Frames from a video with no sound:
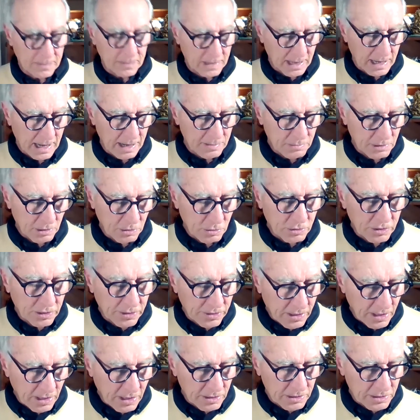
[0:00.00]
we'll look at
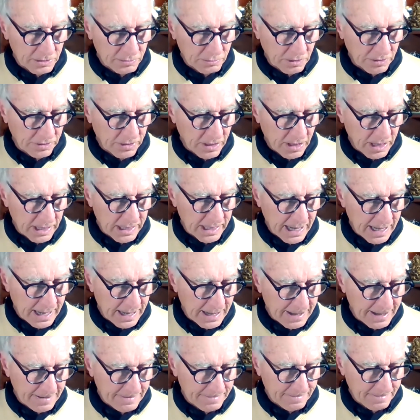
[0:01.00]
those, what they
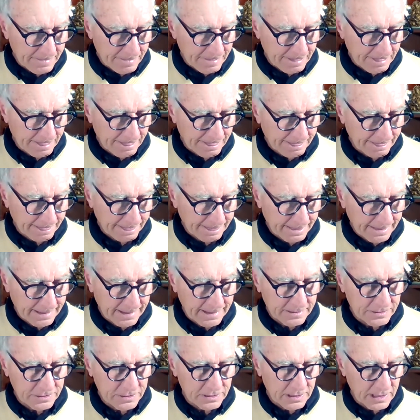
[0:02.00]
are,
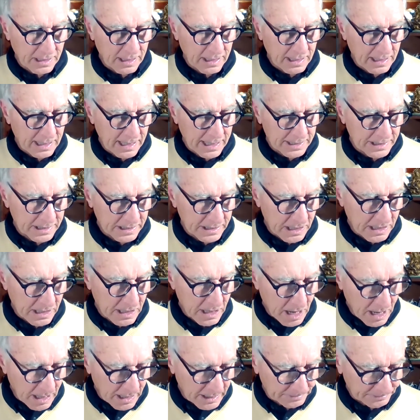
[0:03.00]
later
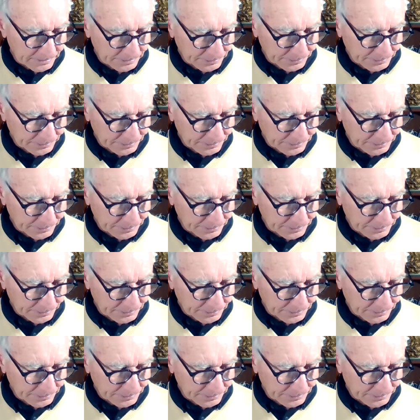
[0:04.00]
tonight.